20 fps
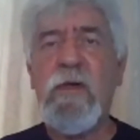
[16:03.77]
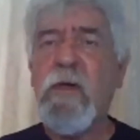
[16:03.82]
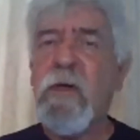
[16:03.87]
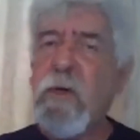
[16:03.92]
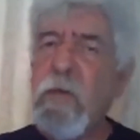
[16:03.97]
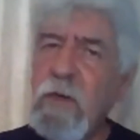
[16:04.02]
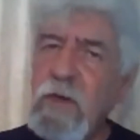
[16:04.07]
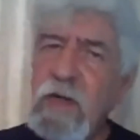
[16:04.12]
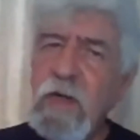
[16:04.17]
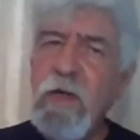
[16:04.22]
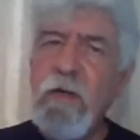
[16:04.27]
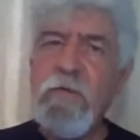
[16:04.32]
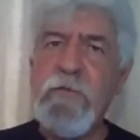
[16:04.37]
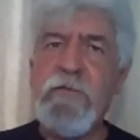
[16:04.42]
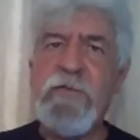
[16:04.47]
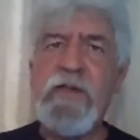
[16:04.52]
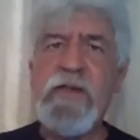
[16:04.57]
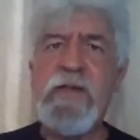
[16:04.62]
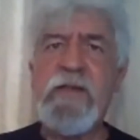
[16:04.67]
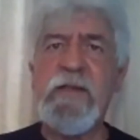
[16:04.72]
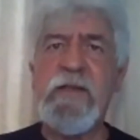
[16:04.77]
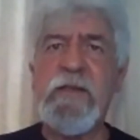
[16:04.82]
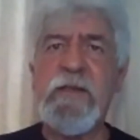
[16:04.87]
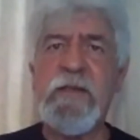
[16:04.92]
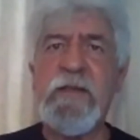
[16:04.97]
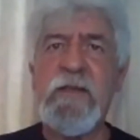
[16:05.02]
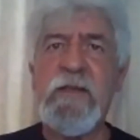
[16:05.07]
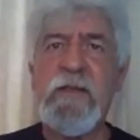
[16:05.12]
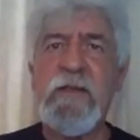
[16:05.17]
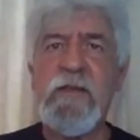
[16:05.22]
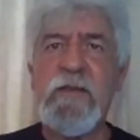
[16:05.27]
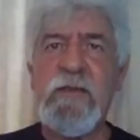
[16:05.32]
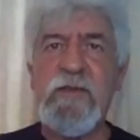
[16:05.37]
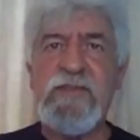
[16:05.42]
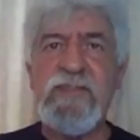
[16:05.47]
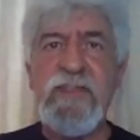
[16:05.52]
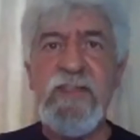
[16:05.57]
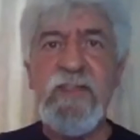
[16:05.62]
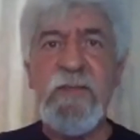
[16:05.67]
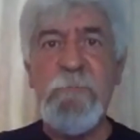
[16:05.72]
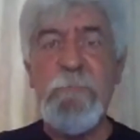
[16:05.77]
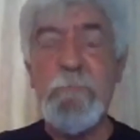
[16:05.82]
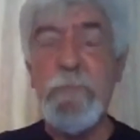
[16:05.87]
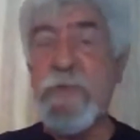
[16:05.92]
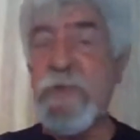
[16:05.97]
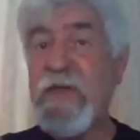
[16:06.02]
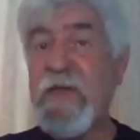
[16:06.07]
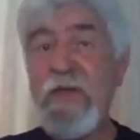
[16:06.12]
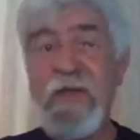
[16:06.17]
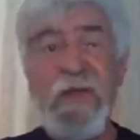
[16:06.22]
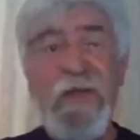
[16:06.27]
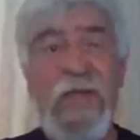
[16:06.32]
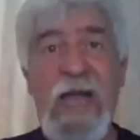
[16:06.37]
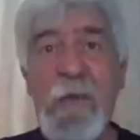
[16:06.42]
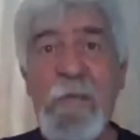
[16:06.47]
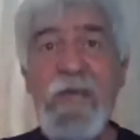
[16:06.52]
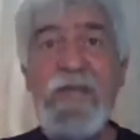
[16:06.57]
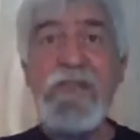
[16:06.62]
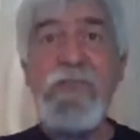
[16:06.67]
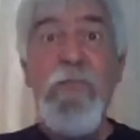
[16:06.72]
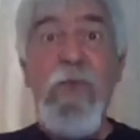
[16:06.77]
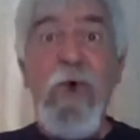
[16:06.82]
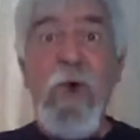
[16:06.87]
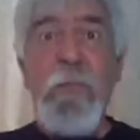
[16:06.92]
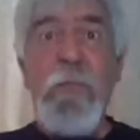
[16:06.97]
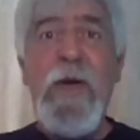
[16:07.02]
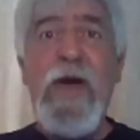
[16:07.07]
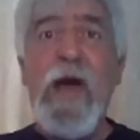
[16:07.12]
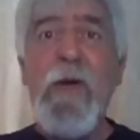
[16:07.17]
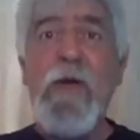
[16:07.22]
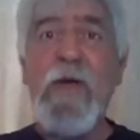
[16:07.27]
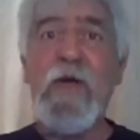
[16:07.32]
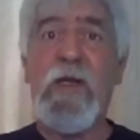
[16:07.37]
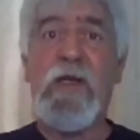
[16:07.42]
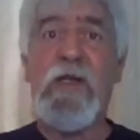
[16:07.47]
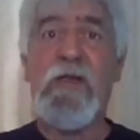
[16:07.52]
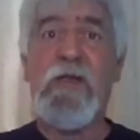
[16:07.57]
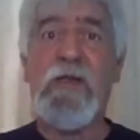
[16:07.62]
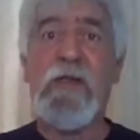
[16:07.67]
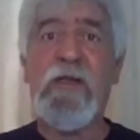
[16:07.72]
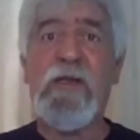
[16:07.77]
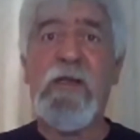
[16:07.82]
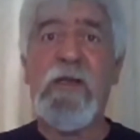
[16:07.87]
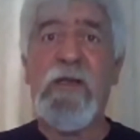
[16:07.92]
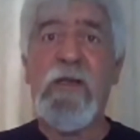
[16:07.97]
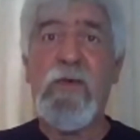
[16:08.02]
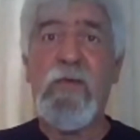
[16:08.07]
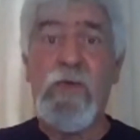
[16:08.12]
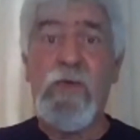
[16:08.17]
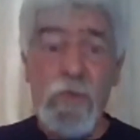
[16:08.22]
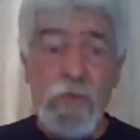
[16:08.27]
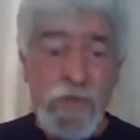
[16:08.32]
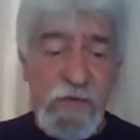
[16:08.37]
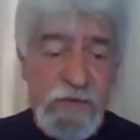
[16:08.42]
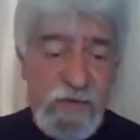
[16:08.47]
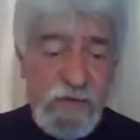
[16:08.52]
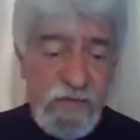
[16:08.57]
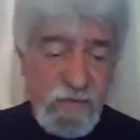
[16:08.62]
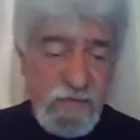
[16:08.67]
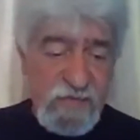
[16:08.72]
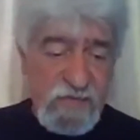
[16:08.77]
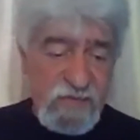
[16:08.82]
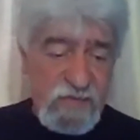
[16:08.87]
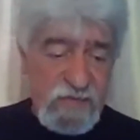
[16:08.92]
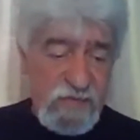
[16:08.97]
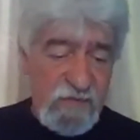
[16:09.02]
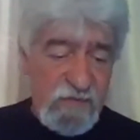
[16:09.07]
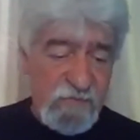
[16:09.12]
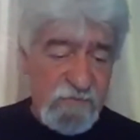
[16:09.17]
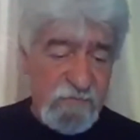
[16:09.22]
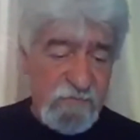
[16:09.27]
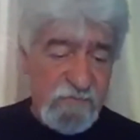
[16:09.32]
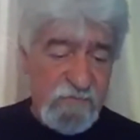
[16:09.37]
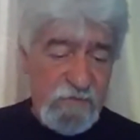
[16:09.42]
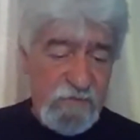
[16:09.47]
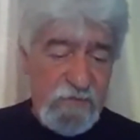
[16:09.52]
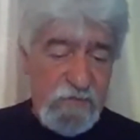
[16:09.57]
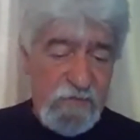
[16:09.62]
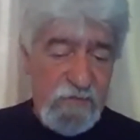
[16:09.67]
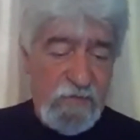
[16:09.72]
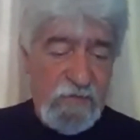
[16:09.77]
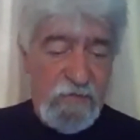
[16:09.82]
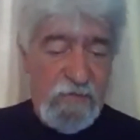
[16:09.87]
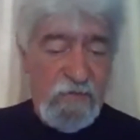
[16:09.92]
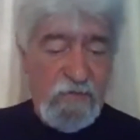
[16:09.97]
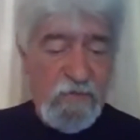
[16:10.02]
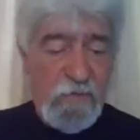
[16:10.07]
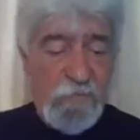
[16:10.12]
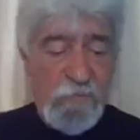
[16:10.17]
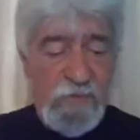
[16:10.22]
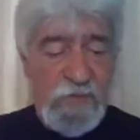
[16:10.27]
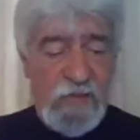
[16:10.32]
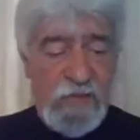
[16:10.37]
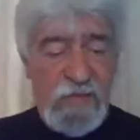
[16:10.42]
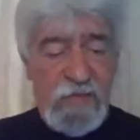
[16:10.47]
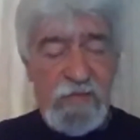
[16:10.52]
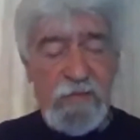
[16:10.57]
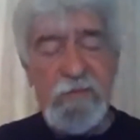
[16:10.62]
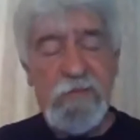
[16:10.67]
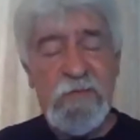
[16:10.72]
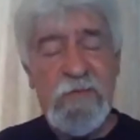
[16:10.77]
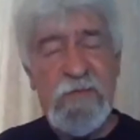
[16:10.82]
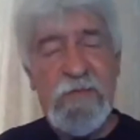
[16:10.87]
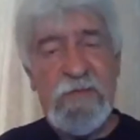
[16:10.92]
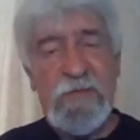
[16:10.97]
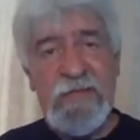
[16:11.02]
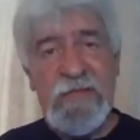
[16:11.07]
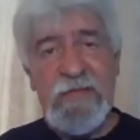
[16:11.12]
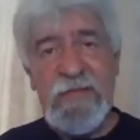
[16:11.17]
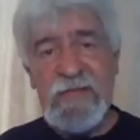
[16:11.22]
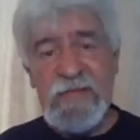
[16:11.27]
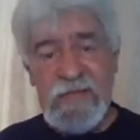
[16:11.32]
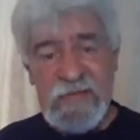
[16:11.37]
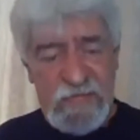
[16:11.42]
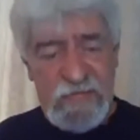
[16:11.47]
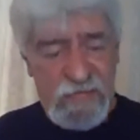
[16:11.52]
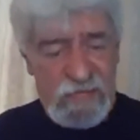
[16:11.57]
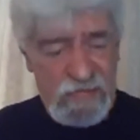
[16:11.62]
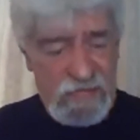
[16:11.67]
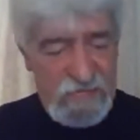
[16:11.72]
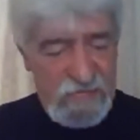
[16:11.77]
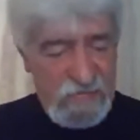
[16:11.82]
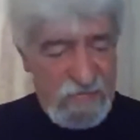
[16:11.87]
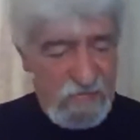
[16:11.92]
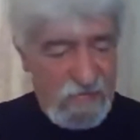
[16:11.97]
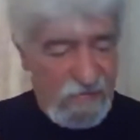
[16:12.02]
Oh, friend, you see, how much more power will we then receive? Man, let us just,